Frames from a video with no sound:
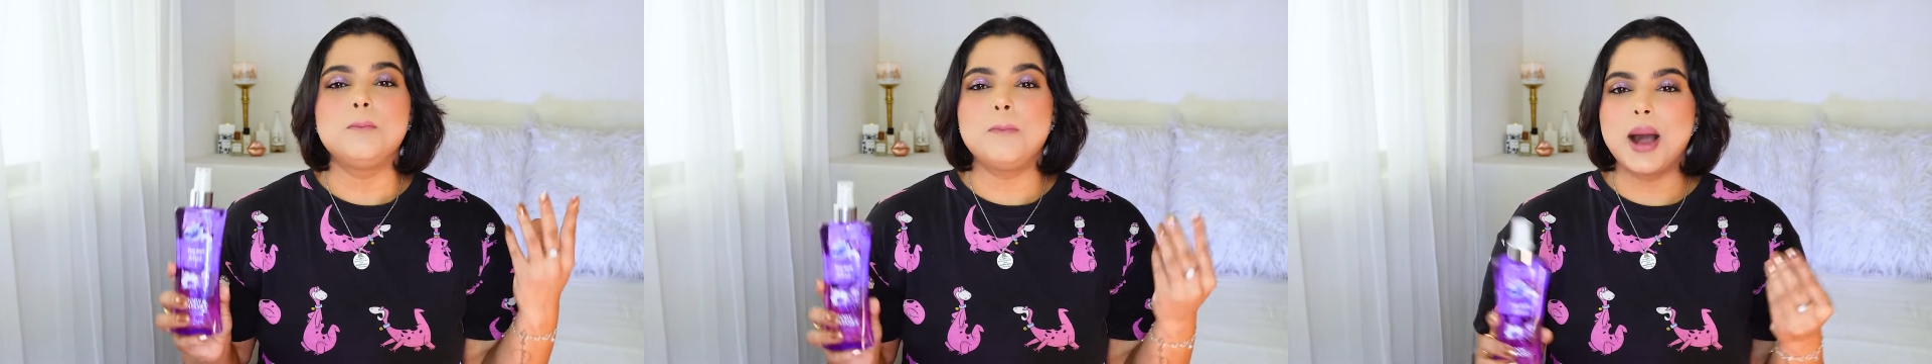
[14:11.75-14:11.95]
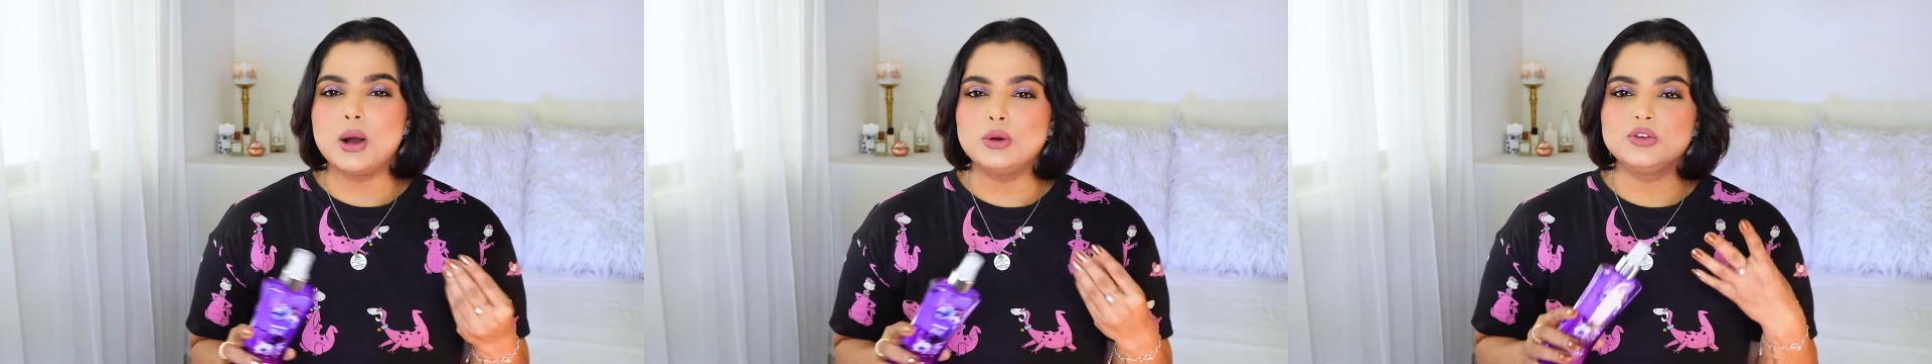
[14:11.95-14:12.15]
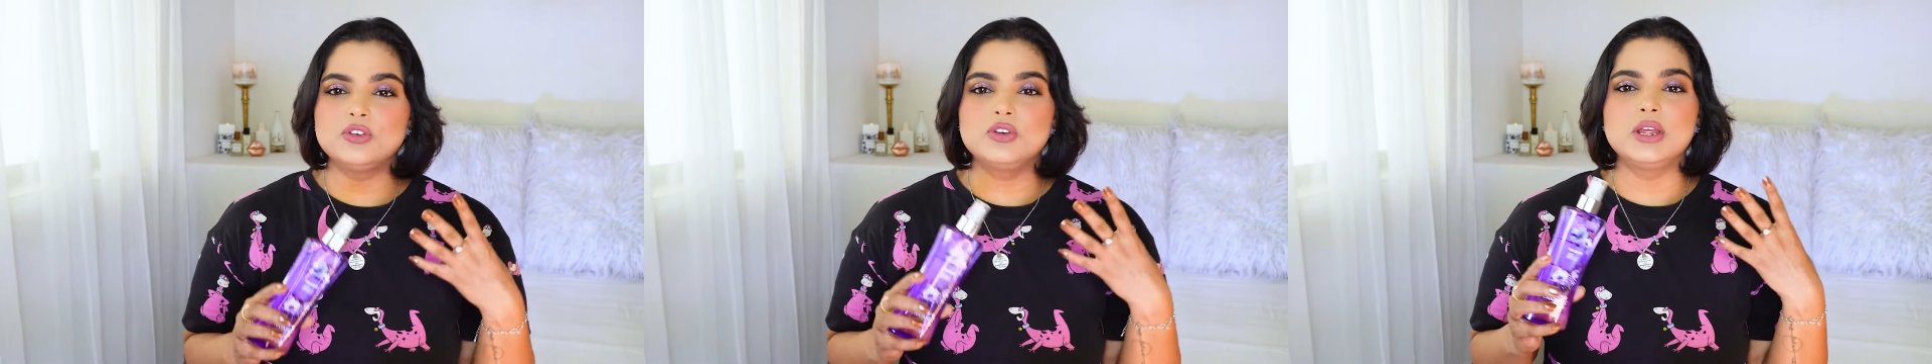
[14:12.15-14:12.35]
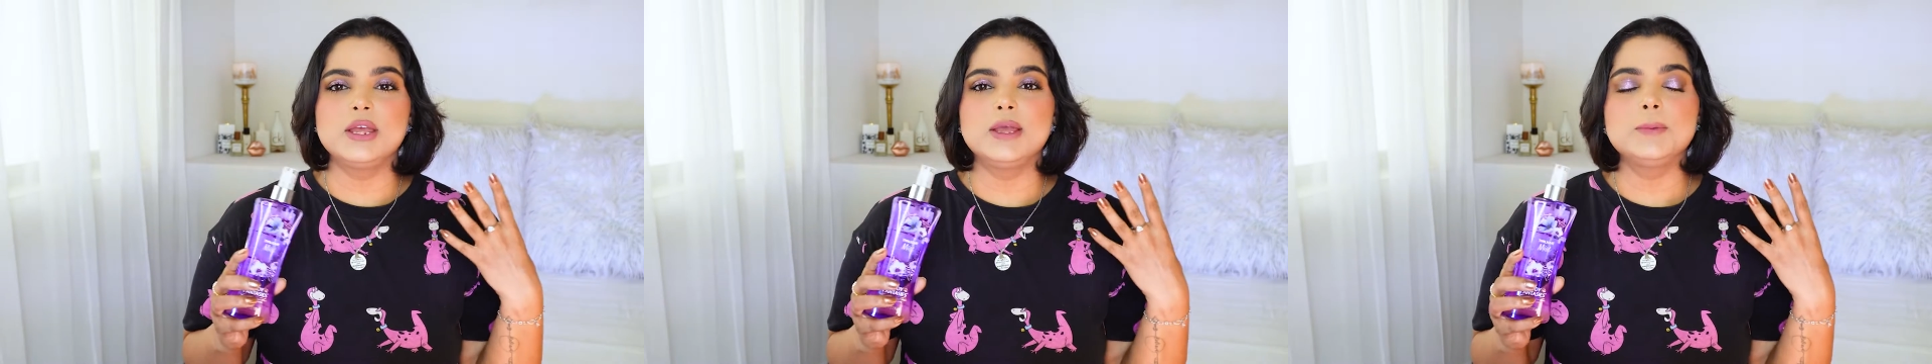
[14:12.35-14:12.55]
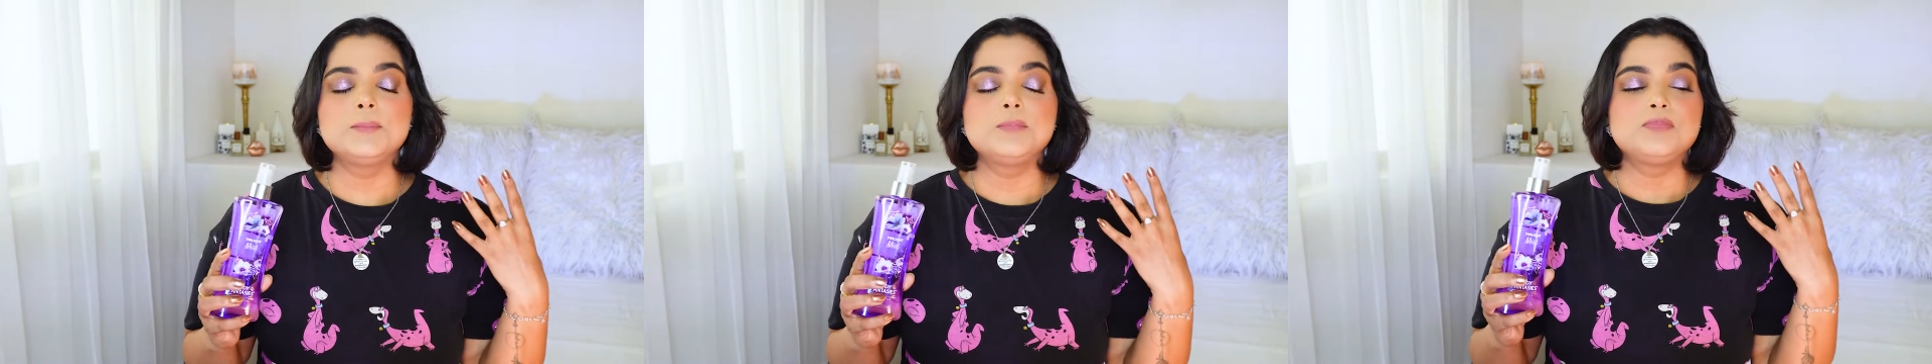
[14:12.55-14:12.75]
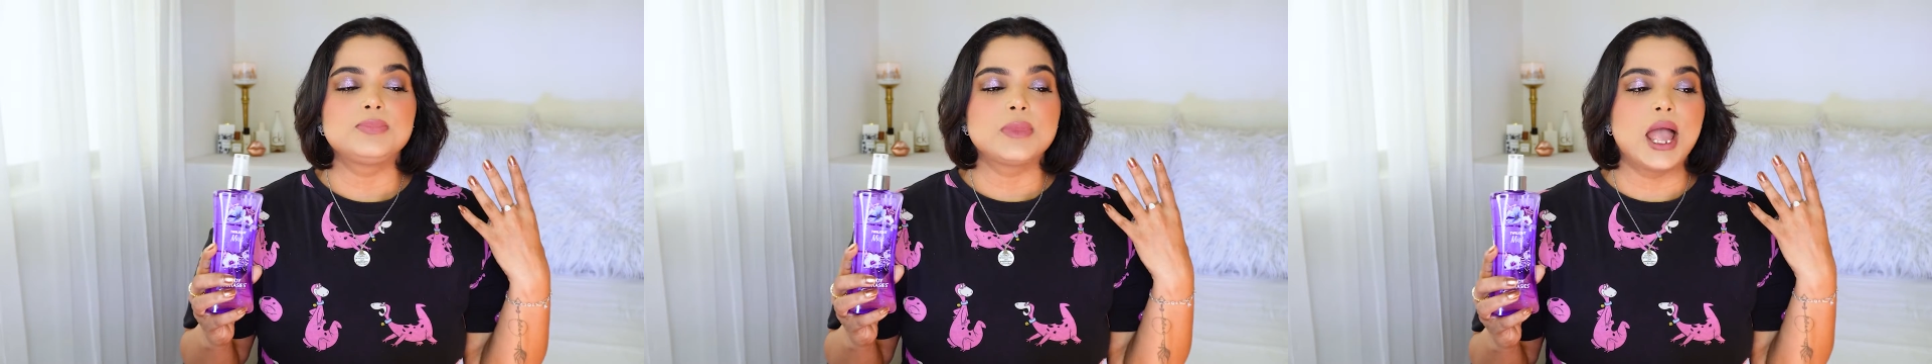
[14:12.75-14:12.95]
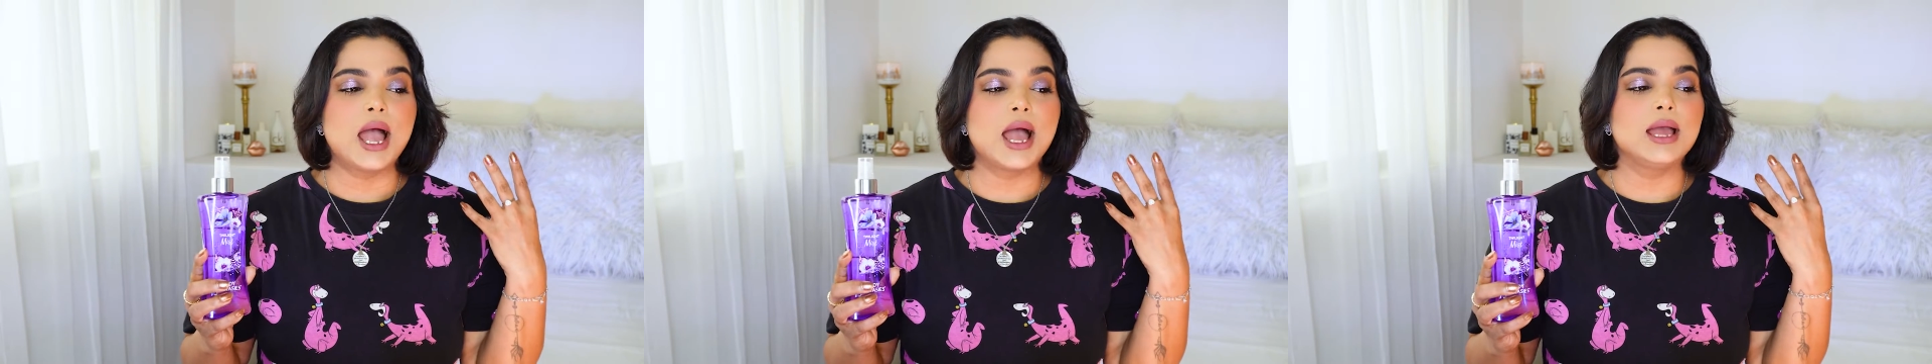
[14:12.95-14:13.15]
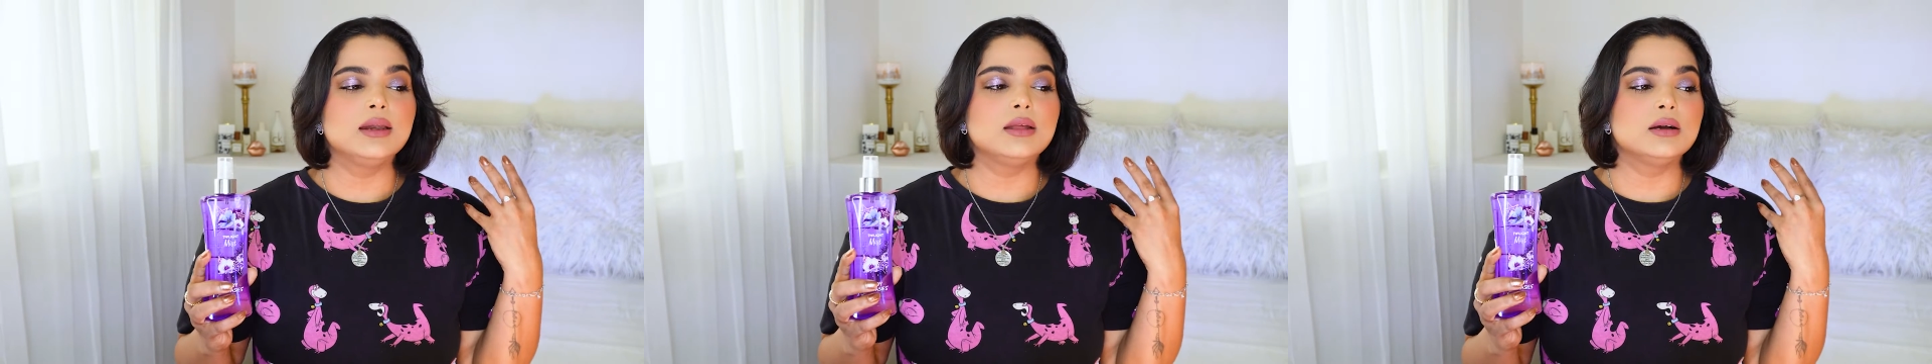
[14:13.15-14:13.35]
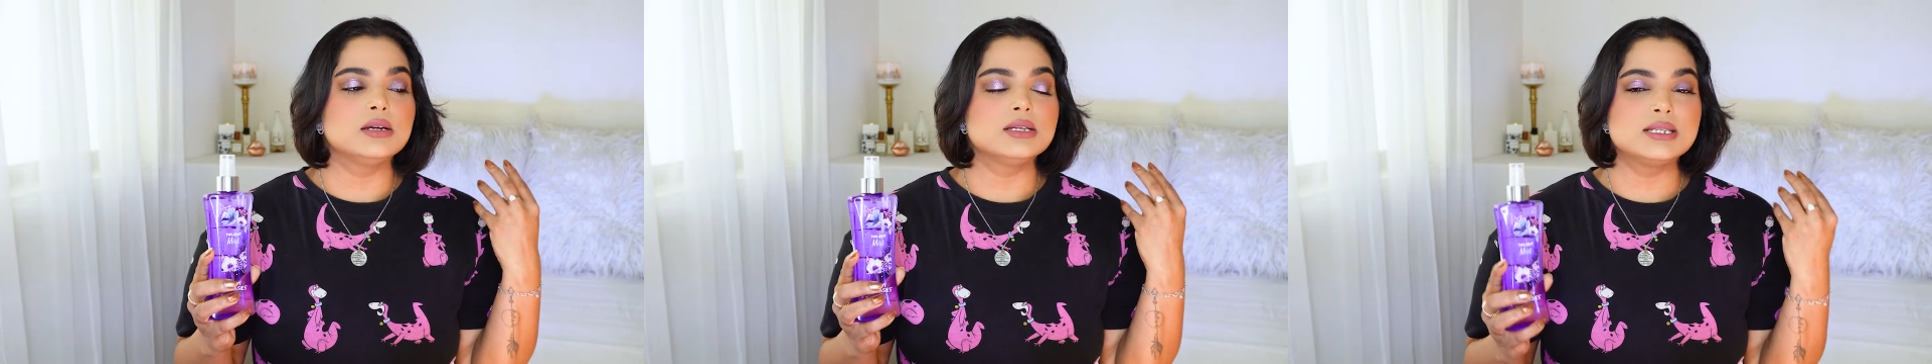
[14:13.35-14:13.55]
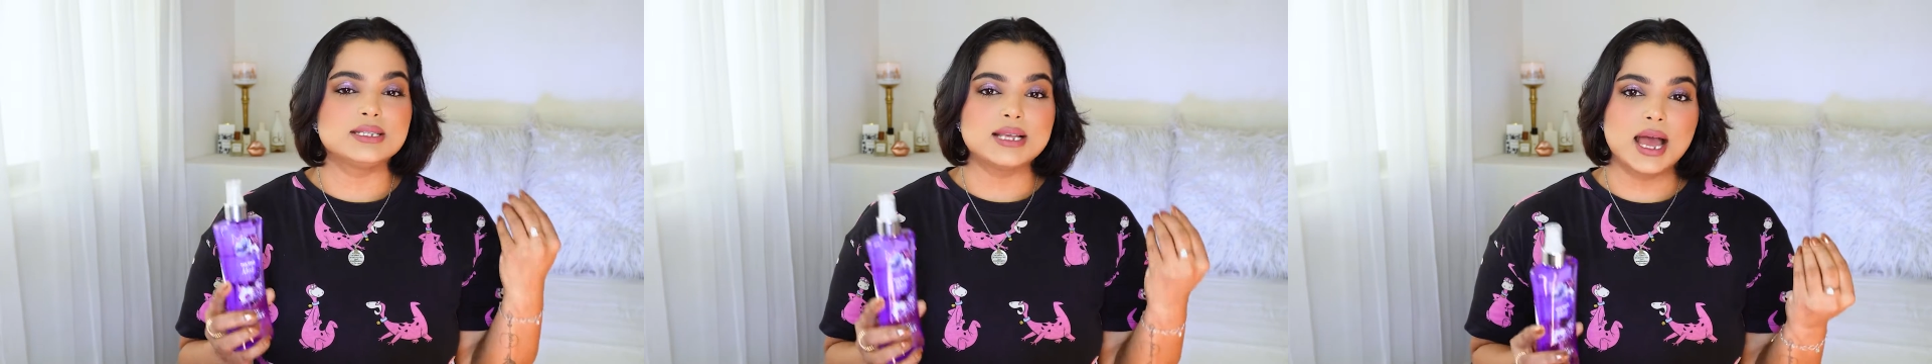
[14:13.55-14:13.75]
powdery and a
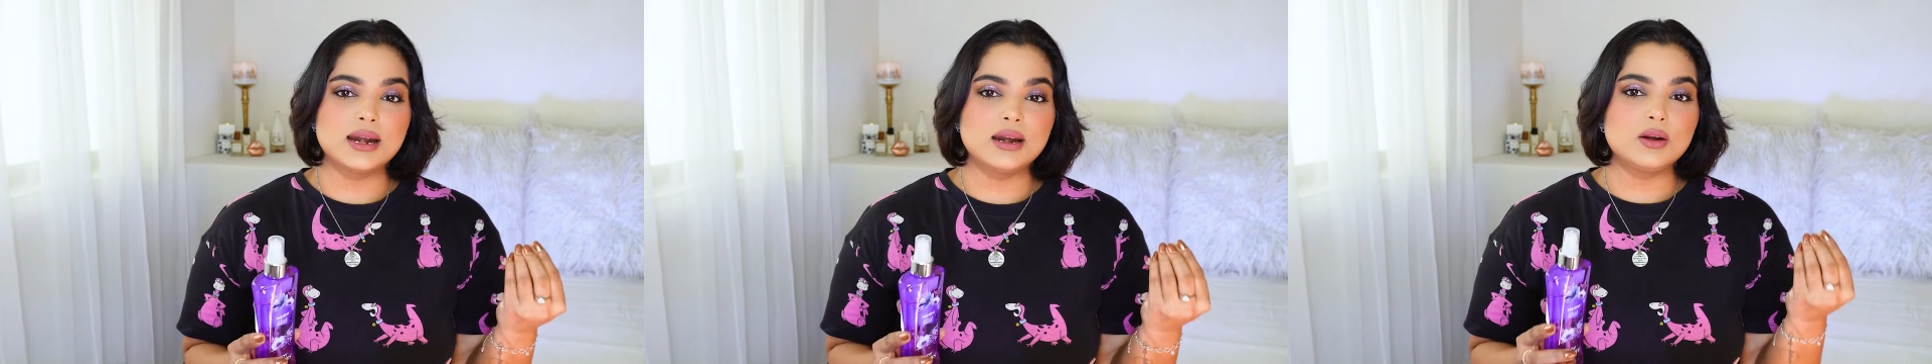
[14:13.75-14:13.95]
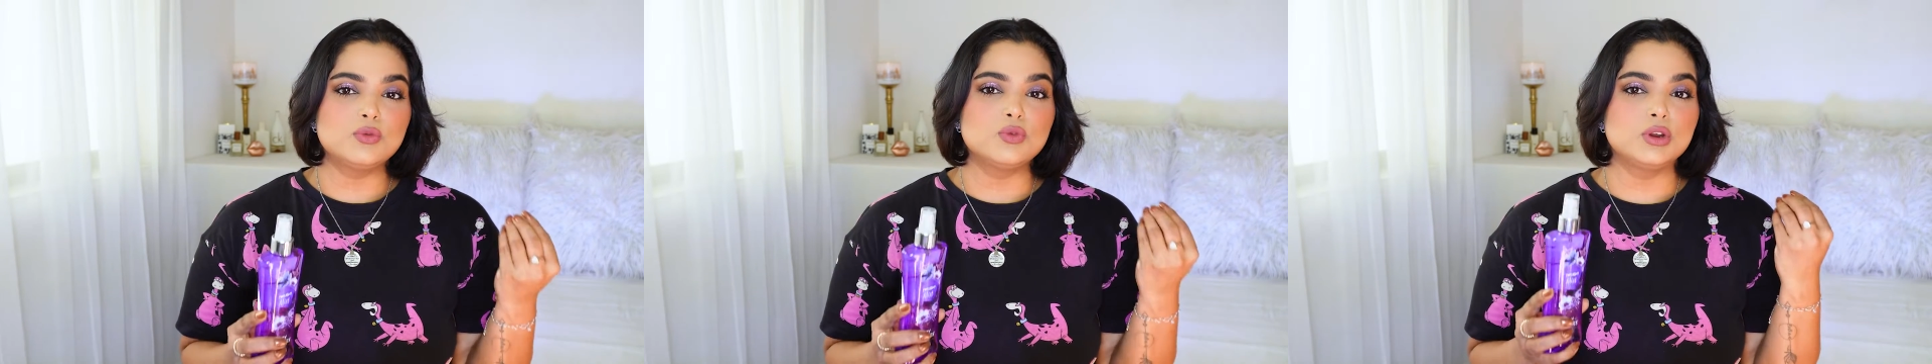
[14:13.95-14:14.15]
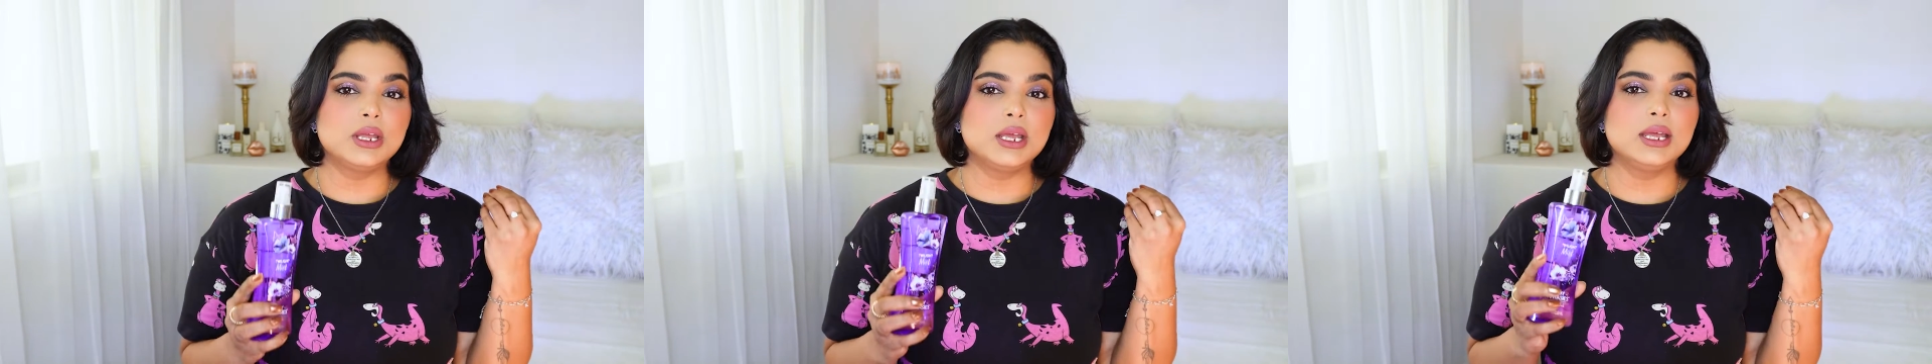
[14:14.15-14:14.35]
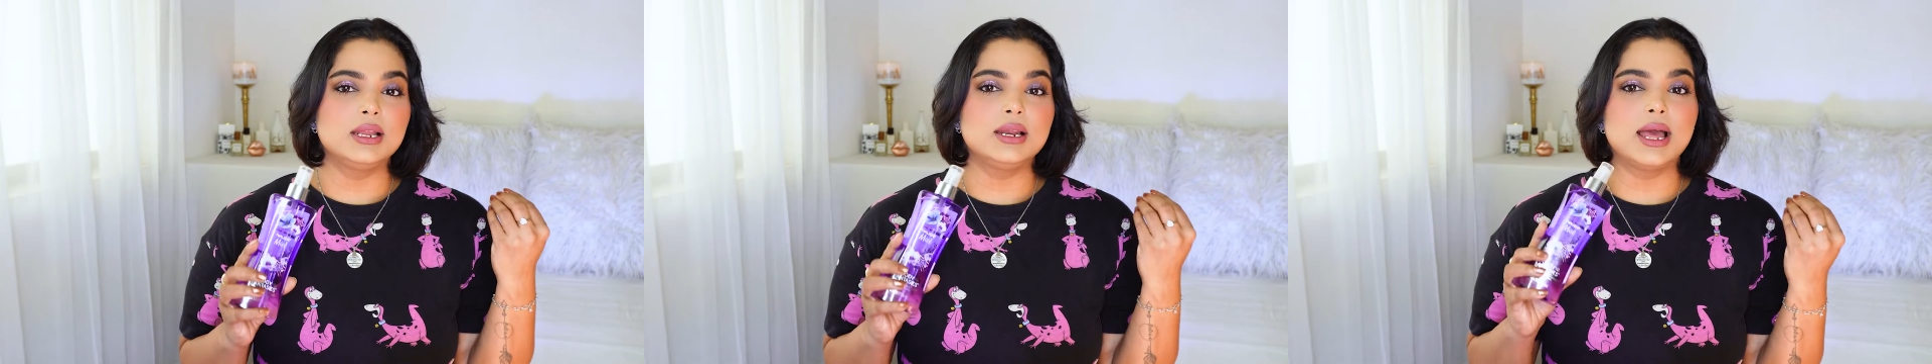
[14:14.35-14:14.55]
sandalwoody,